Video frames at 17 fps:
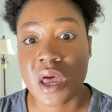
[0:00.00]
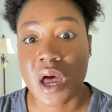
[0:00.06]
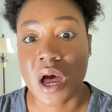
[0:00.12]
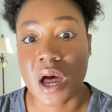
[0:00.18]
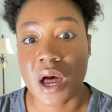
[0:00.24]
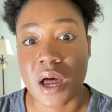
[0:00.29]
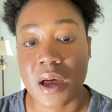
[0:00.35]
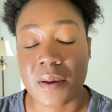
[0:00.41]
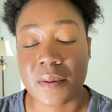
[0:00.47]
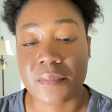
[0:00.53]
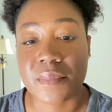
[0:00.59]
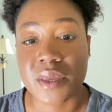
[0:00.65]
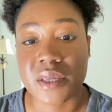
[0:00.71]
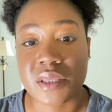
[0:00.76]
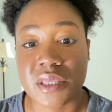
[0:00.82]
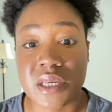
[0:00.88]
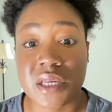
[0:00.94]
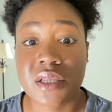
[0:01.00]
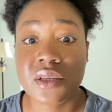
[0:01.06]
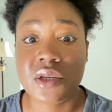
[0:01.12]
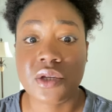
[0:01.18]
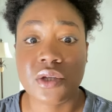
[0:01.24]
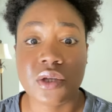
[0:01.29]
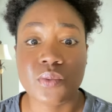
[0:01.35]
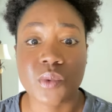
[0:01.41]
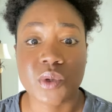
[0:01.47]
Um, then
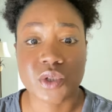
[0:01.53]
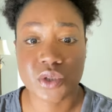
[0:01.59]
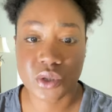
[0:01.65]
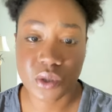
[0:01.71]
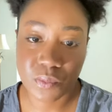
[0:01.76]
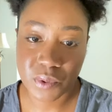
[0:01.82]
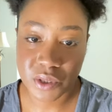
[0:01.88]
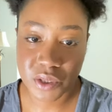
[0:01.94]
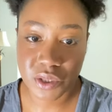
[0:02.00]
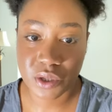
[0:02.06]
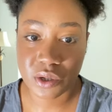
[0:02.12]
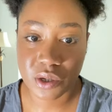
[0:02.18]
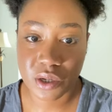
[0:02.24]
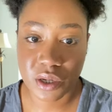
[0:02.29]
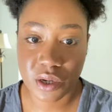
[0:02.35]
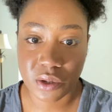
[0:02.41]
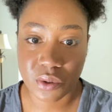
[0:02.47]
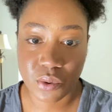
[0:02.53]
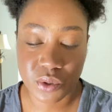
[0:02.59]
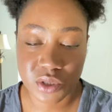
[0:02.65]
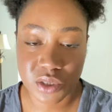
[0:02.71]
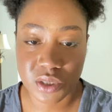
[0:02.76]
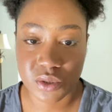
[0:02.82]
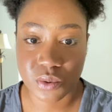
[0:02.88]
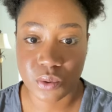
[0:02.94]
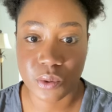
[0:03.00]
once you complete the course
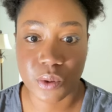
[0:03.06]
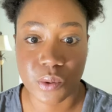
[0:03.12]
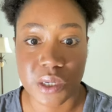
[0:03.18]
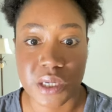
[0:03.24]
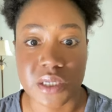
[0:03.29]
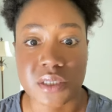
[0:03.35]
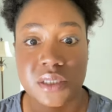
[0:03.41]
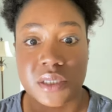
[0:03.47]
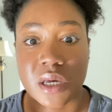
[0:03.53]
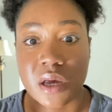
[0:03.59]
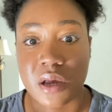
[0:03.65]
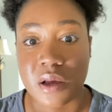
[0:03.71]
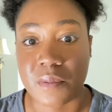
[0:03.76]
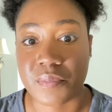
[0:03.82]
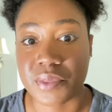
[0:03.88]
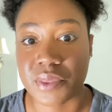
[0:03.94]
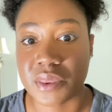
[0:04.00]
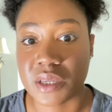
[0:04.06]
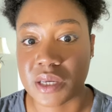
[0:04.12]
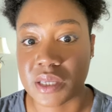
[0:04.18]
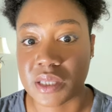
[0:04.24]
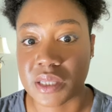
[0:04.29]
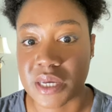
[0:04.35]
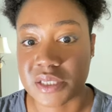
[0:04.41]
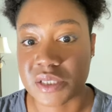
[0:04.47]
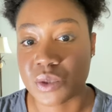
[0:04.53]
intro quiz, um, the
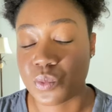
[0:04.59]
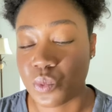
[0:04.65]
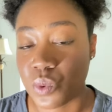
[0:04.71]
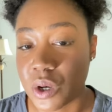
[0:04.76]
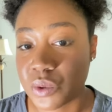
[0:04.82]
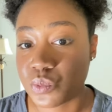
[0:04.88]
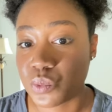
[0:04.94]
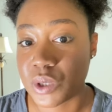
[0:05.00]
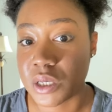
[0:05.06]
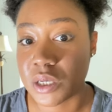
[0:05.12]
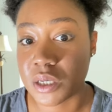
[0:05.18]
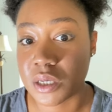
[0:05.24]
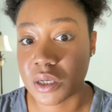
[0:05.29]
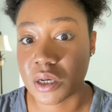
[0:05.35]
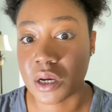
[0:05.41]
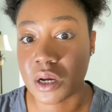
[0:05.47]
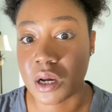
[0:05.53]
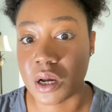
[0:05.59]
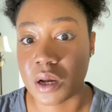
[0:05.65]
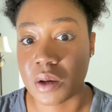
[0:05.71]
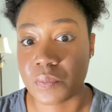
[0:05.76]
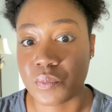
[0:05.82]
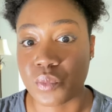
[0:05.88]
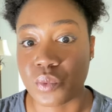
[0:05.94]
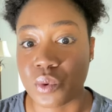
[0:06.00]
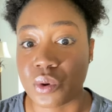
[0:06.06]
lesson one week
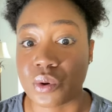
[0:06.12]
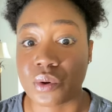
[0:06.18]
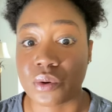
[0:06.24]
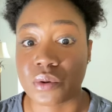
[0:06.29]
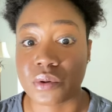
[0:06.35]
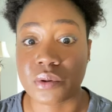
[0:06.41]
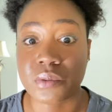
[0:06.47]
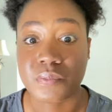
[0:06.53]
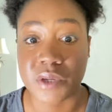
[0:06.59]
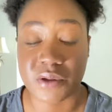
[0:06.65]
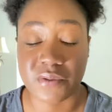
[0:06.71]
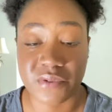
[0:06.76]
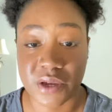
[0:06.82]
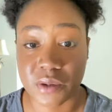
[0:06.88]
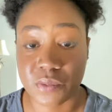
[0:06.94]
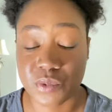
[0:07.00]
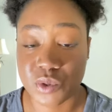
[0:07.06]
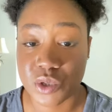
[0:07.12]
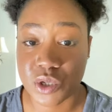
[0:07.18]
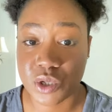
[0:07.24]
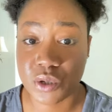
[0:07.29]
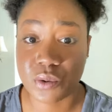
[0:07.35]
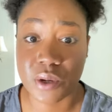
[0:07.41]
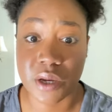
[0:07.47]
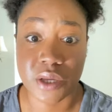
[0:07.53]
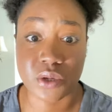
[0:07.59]
um, will be available to
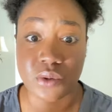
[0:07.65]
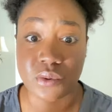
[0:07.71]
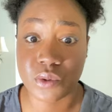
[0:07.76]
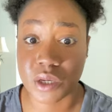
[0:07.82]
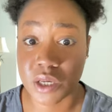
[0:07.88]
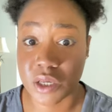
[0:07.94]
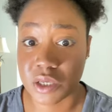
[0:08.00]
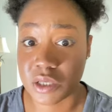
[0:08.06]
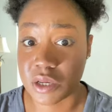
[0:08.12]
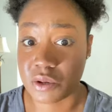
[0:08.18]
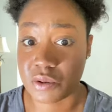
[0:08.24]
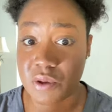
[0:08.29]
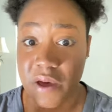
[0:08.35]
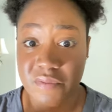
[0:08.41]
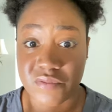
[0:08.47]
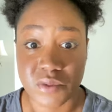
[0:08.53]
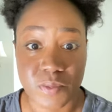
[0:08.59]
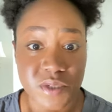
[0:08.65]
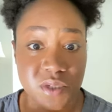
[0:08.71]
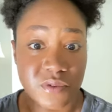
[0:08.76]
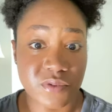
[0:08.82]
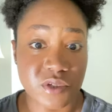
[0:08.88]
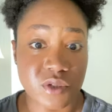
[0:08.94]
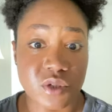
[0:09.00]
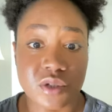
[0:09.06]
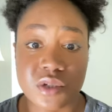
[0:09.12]
you and you can, you have
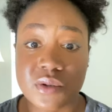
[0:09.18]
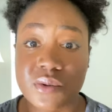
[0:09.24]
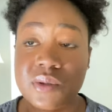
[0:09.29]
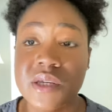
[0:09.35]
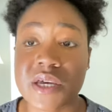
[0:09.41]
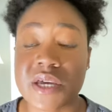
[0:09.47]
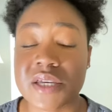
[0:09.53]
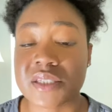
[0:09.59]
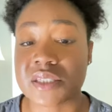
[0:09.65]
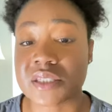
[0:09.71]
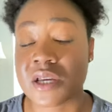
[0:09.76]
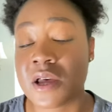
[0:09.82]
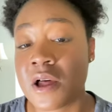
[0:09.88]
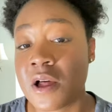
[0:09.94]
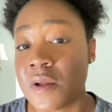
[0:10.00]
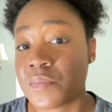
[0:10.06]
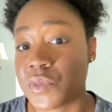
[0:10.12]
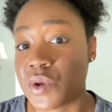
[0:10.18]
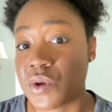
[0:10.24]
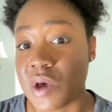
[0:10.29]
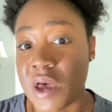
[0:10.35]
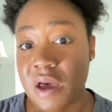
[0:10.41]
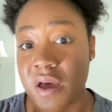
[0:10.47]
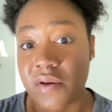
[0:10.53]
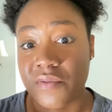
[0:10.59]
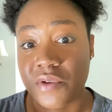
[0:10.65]
specific to-do lists, you
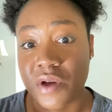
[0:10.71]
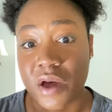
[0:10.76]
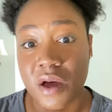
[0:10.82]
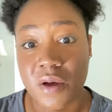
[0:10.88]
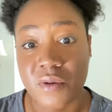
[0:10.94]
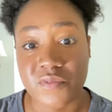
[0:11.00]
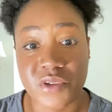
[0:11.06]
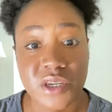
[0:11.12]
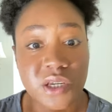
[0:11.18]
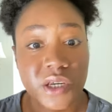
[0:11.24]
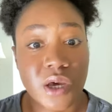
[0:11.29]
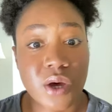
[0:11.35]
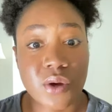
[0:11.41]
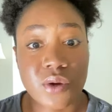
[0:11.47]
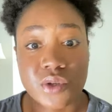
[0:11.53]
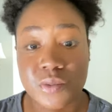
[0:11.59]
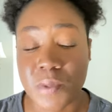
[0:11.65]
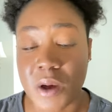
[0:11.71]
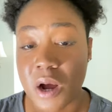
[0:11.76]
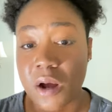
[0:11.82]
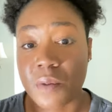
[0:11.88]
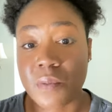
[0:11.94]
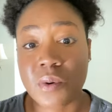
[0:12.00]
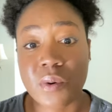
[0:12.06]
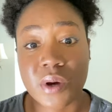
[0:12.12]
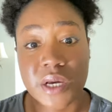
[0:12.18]
have uh, videos,
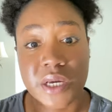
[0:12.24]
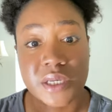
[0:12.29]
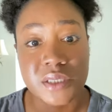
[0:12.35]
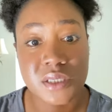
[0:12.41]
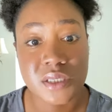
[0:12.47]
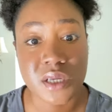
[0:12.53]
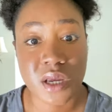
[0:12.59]
PowerPoints,